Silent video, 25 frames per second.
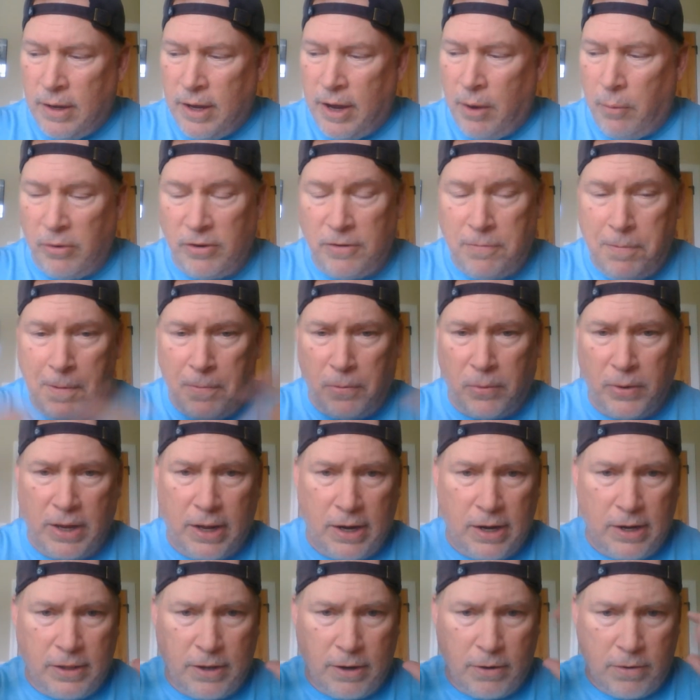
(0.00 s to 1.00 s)
And once people
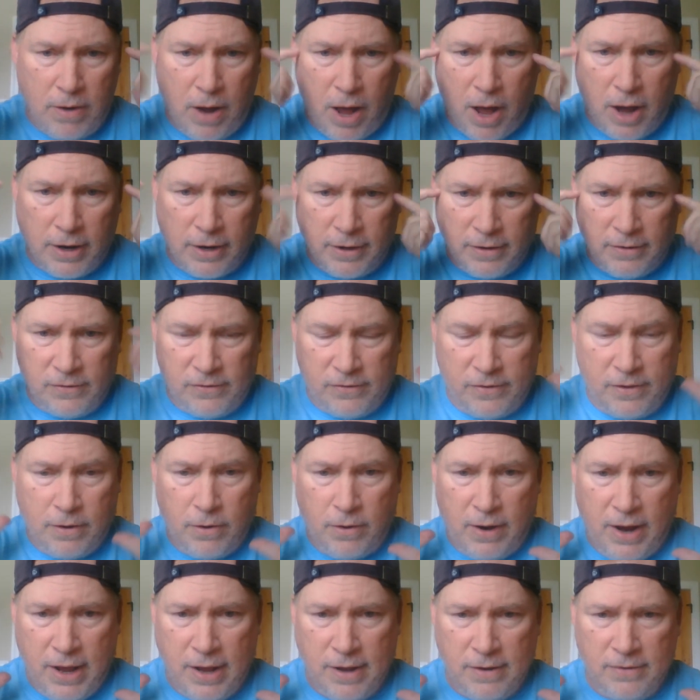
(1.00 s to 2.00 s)
get in their noggins,
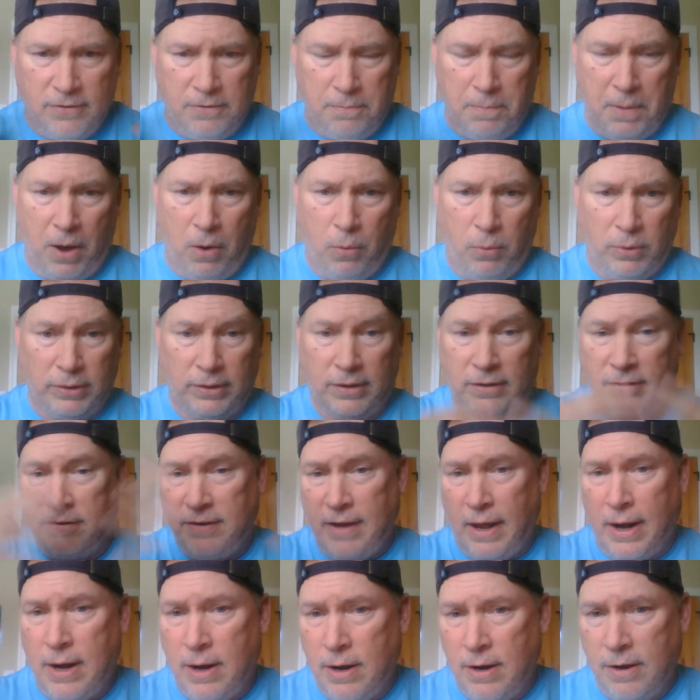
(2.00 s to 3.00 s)
their heads about what the
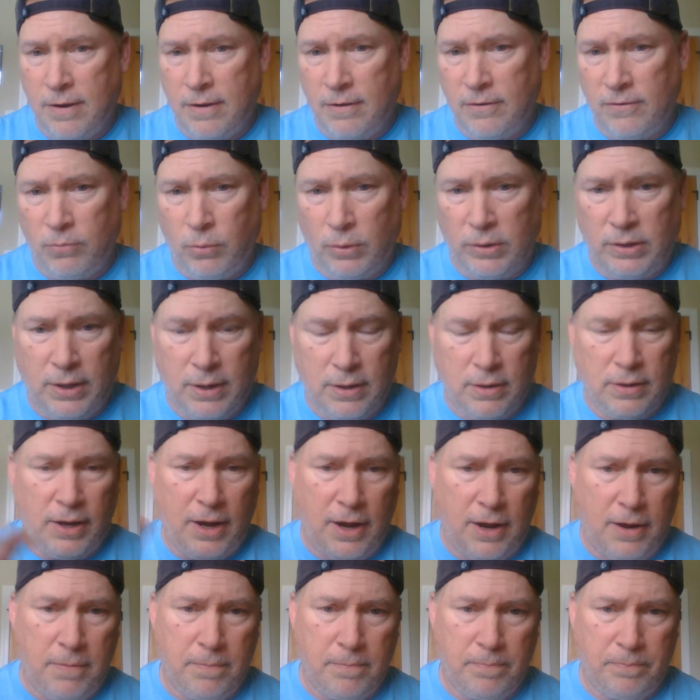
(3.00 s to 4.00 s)
setting is, what the
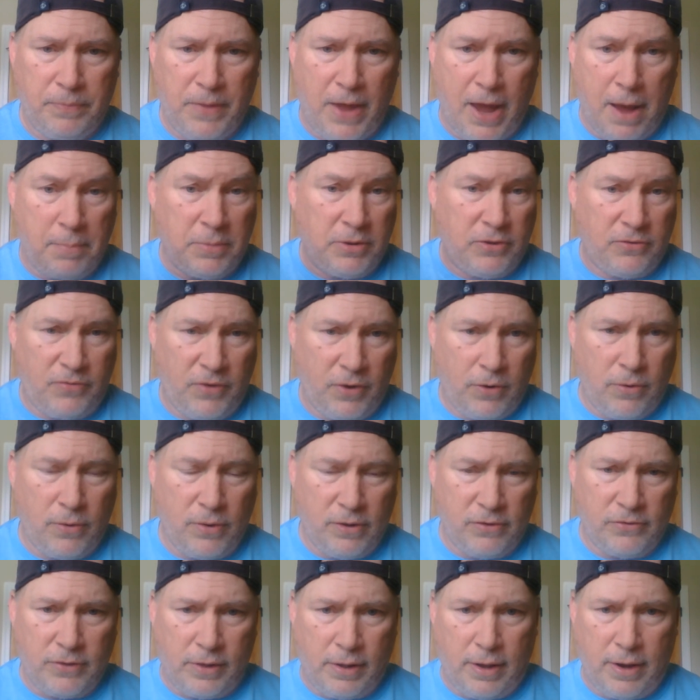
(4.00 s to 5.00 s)
in-game atmosphere
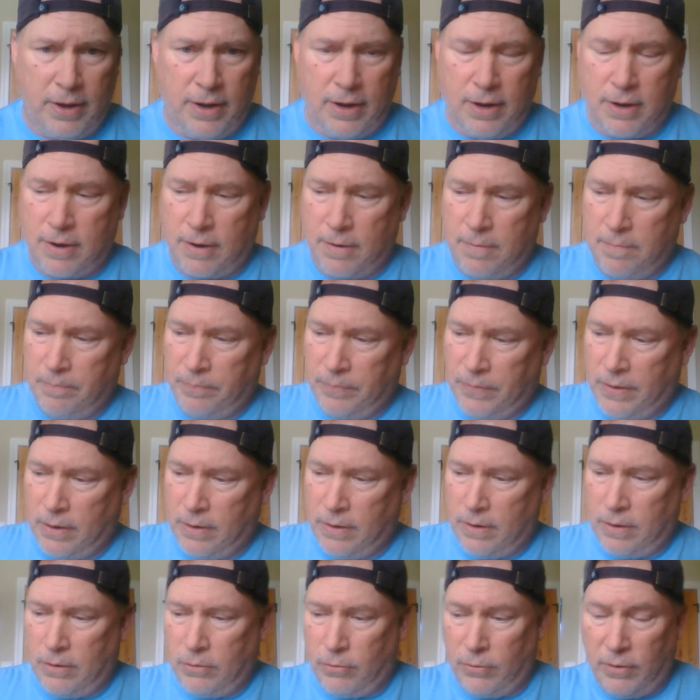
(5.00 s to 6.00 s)
is like,
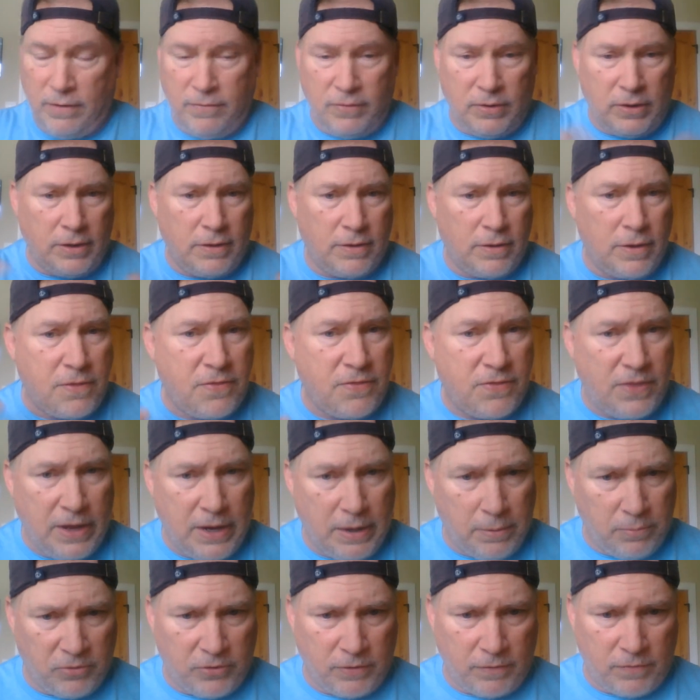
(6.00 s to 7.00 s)
or even the
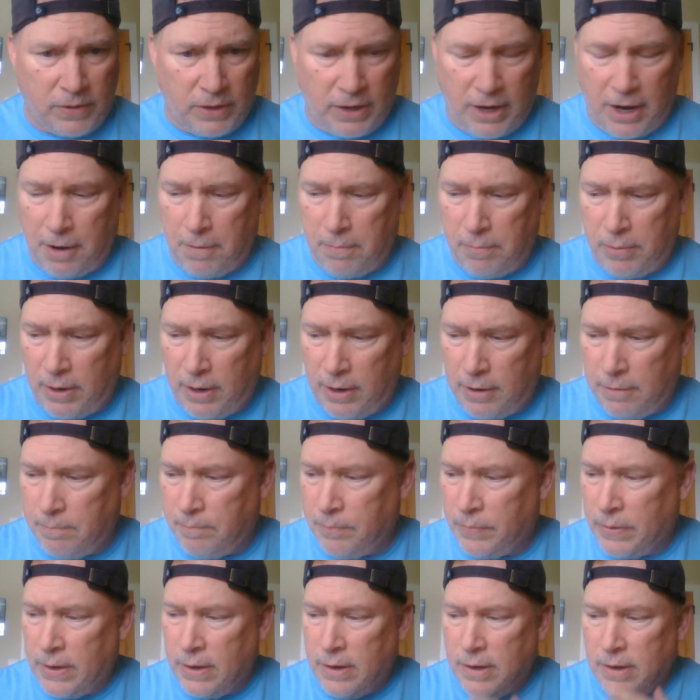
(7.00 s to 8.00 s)
themes of the campaign,
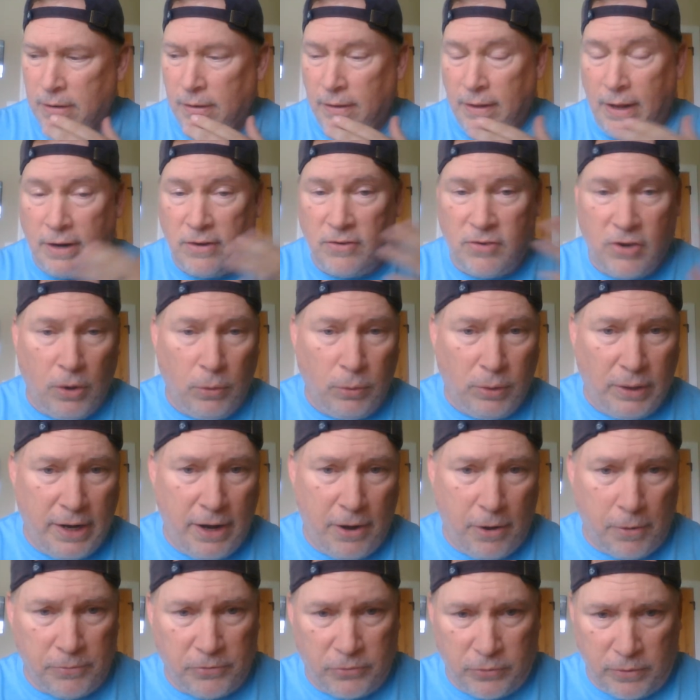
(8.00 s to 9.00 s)
that totally
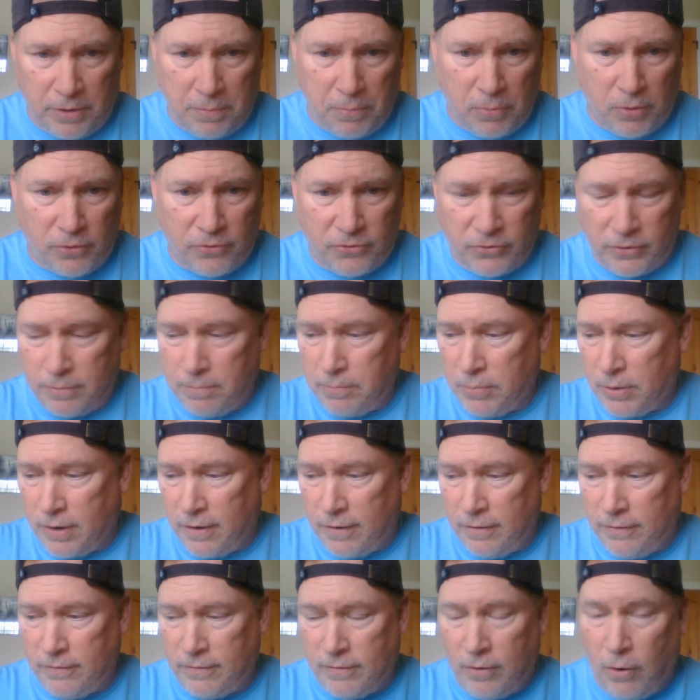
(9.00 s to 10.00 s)
helps with immersion,
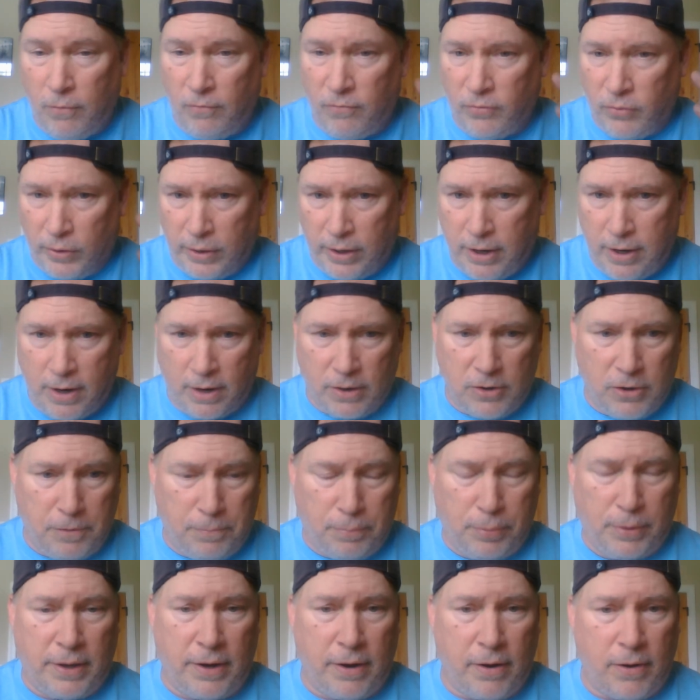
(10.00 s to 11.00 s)
because hopefully a
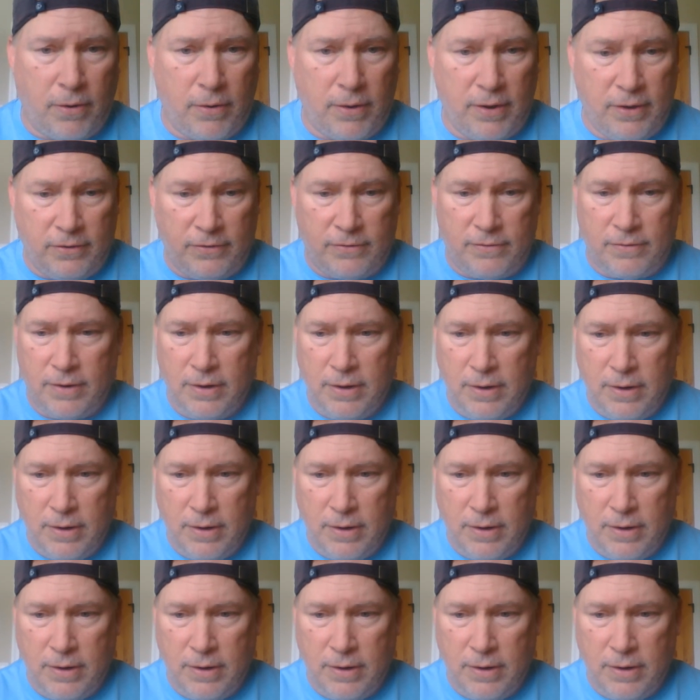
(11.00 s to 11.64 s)
good player is